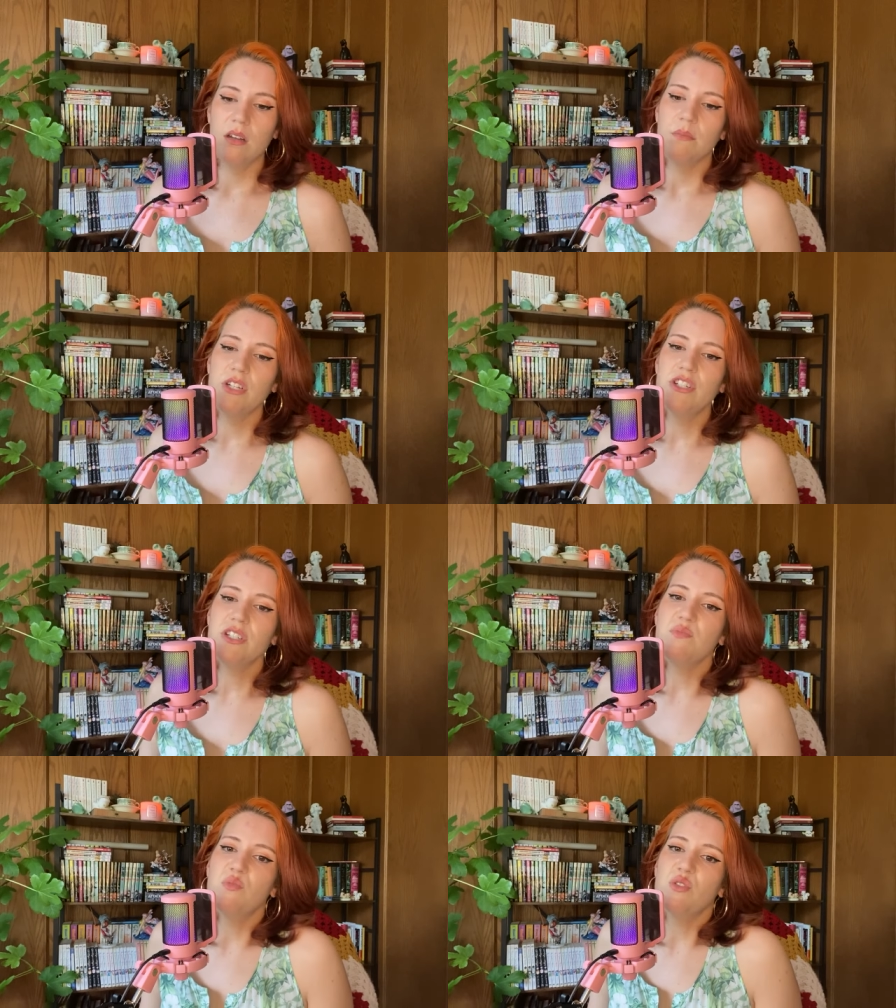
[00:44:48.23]
but
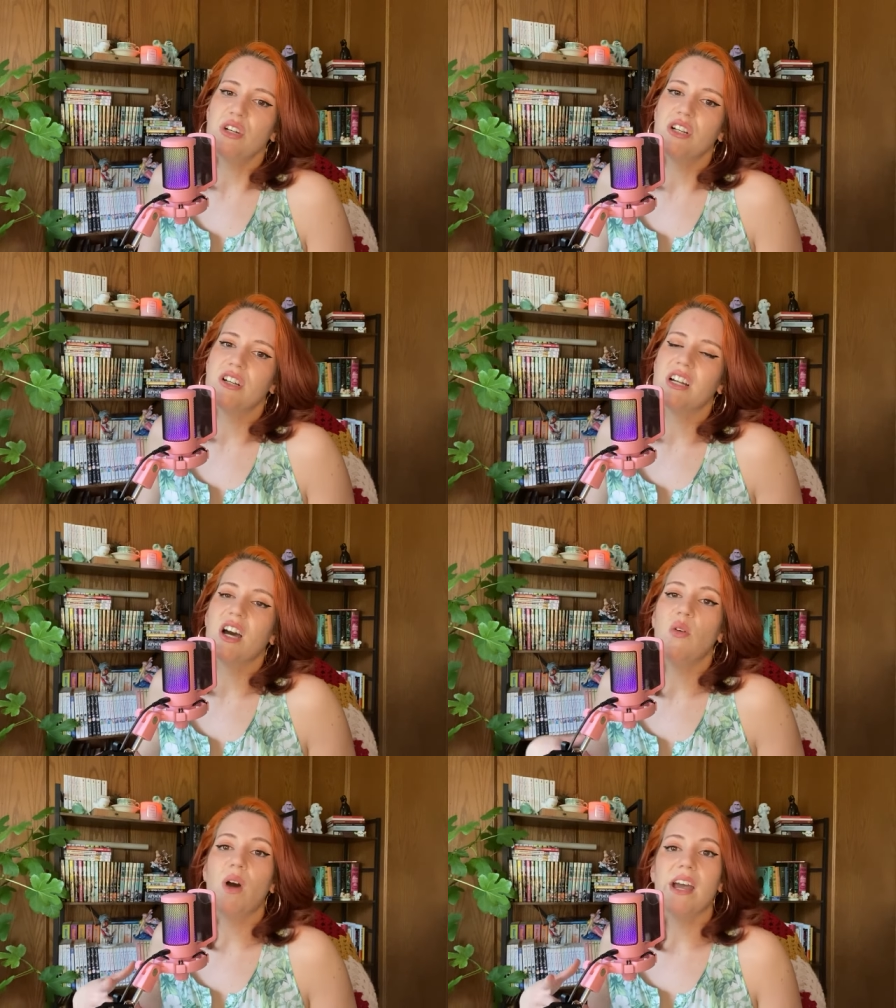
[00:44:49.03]
just more
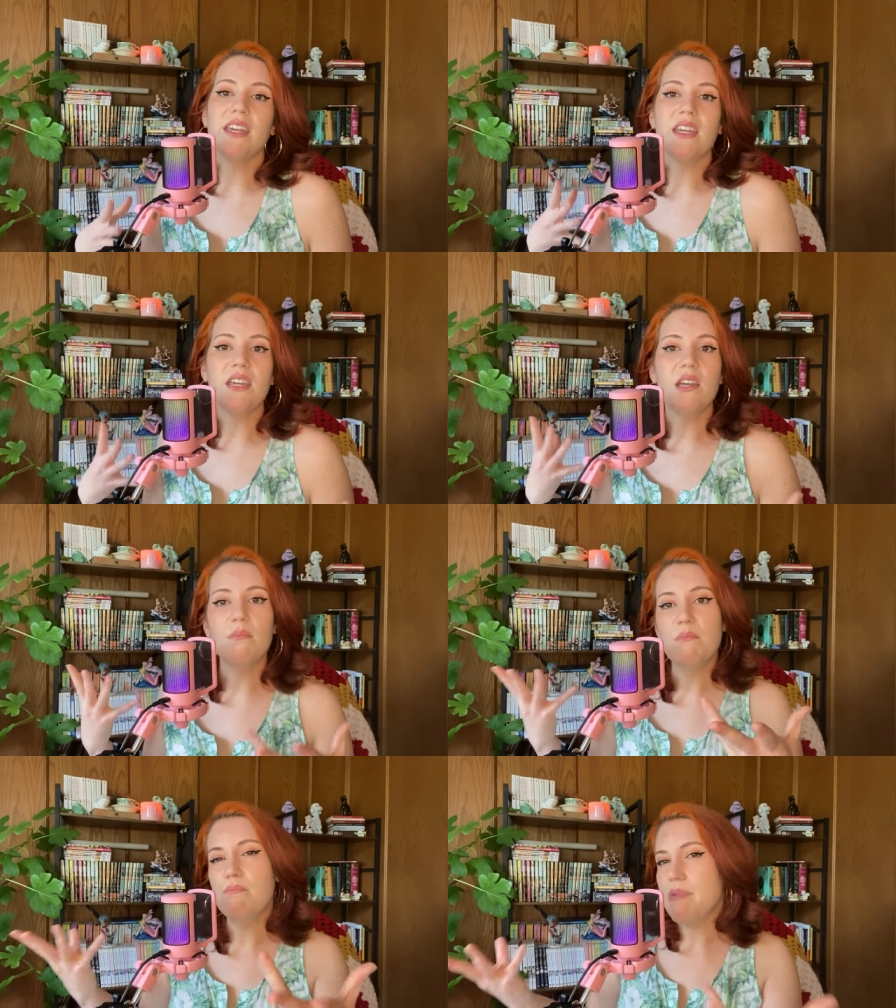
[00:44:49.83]
kawaii
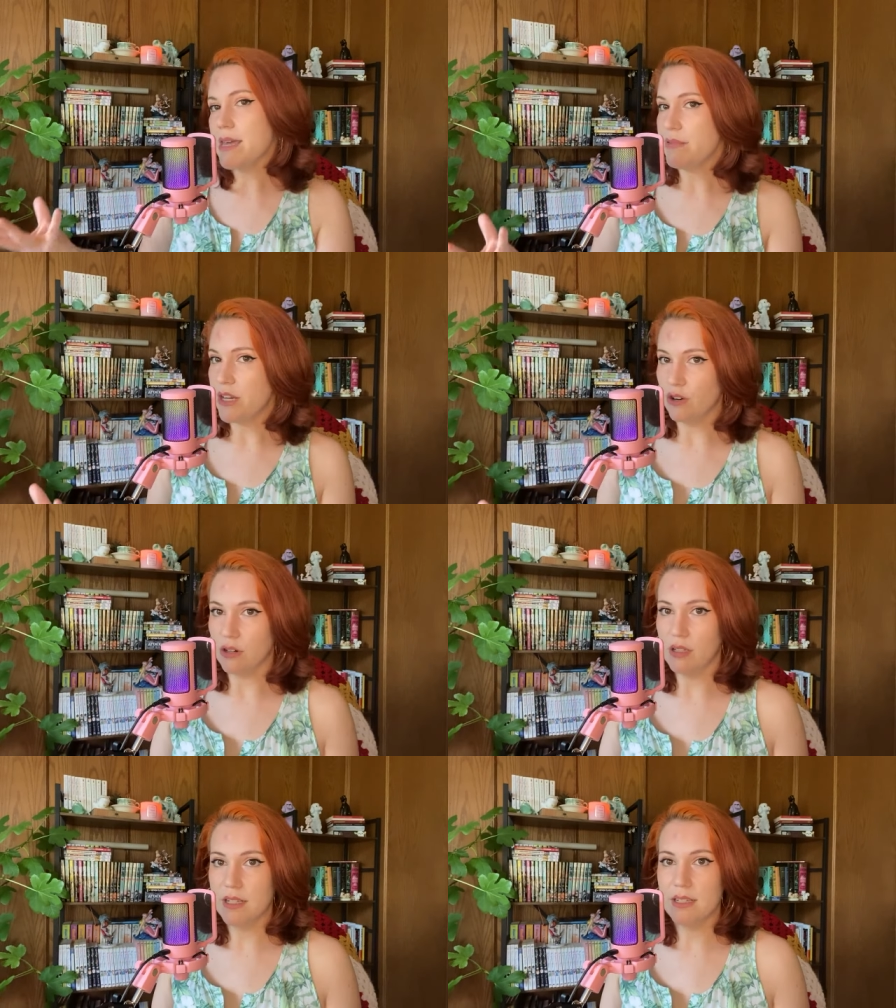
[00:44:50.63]
baby
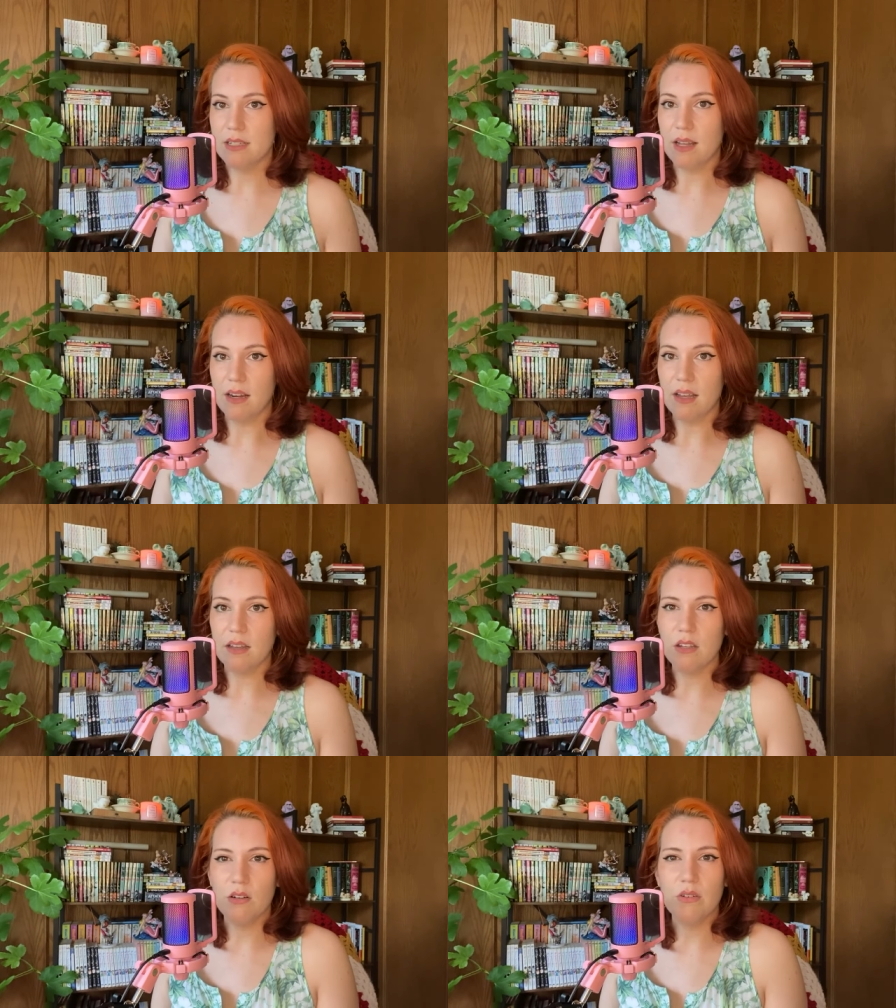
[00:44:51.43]
girl
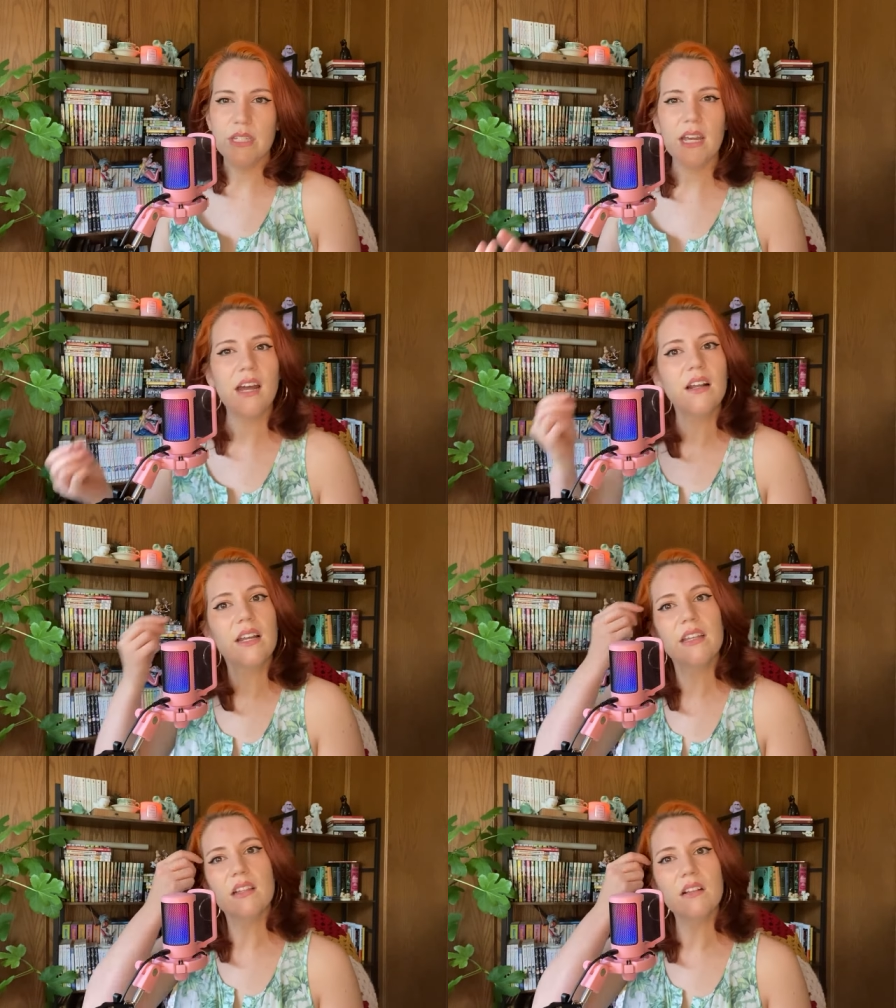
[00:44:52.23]
aesthetic. You know, he's kind of
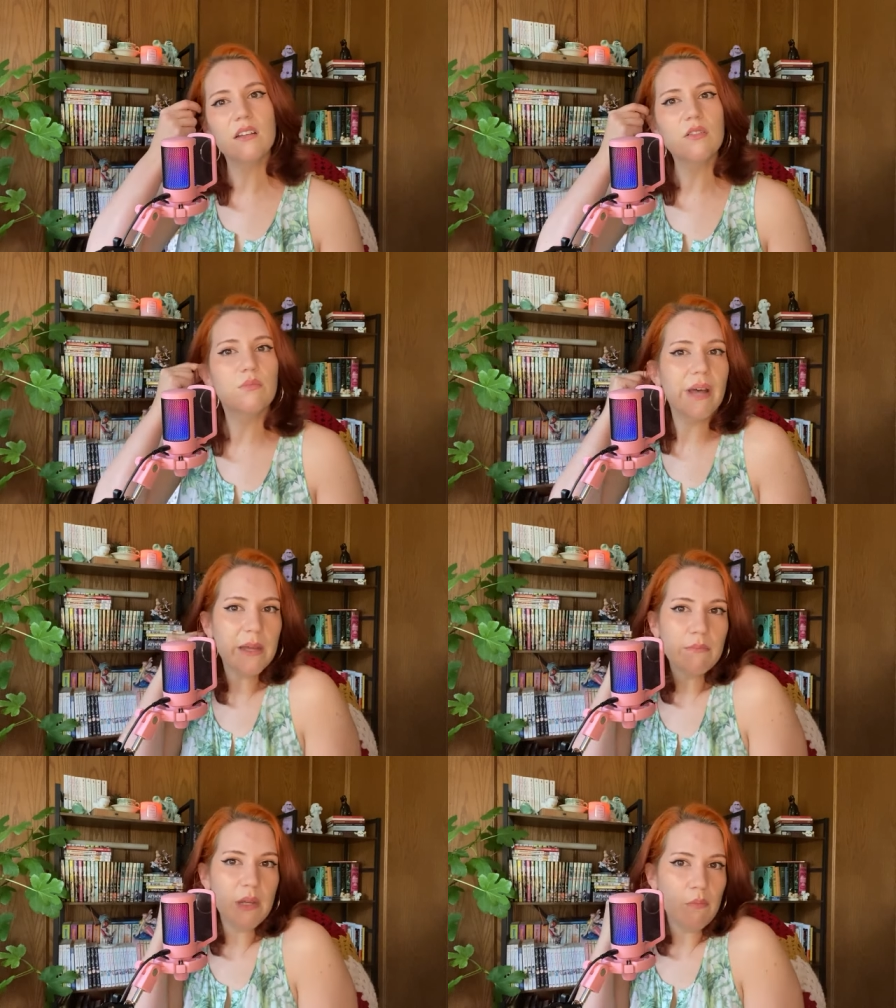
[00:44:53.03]
like the little
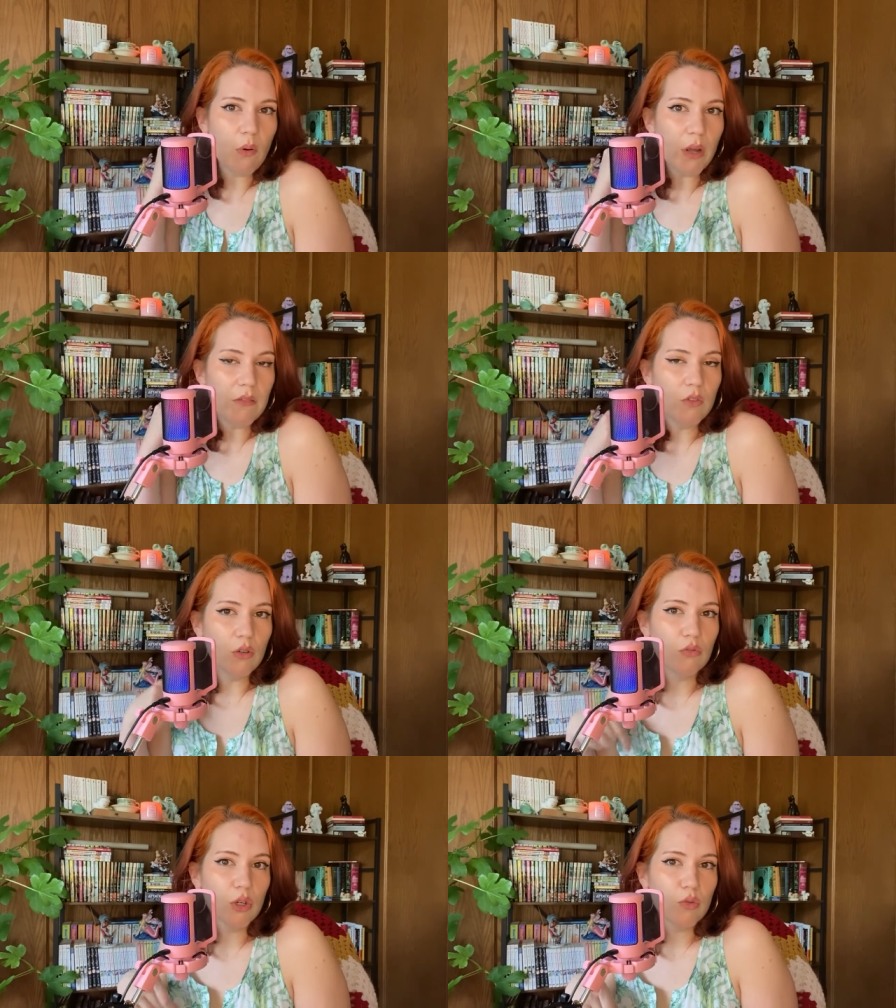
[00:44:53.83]
baby boy of the
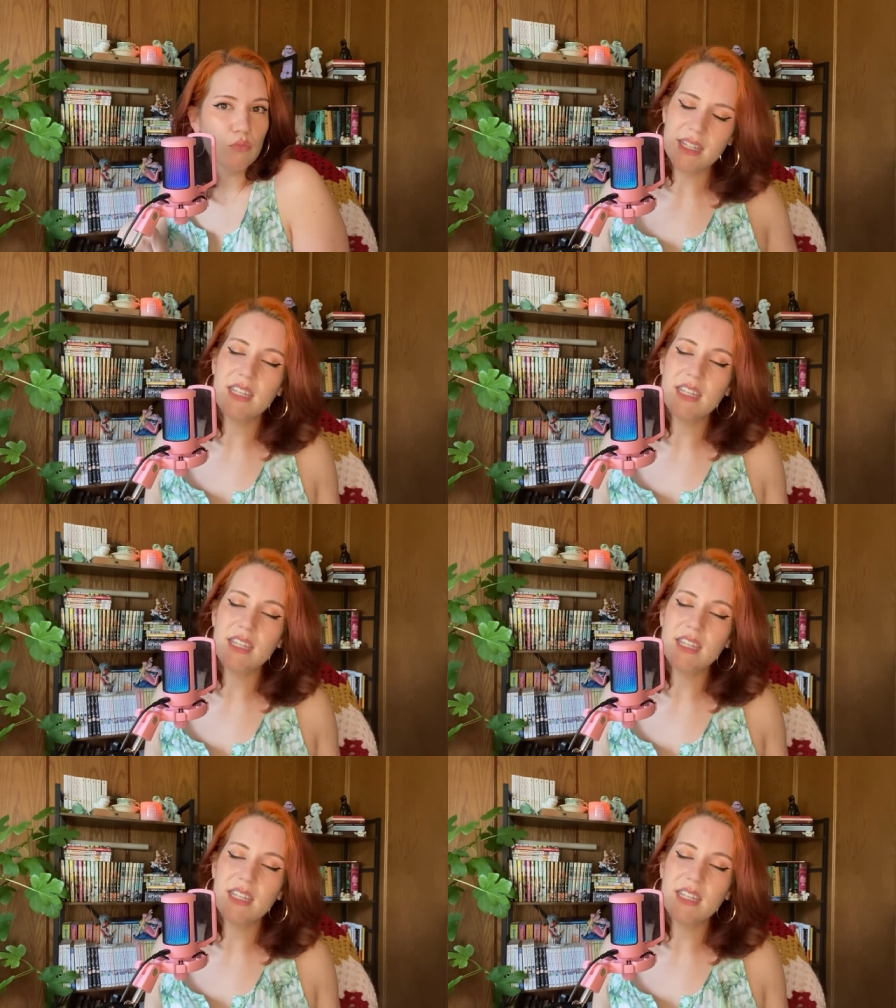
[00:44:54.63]
group.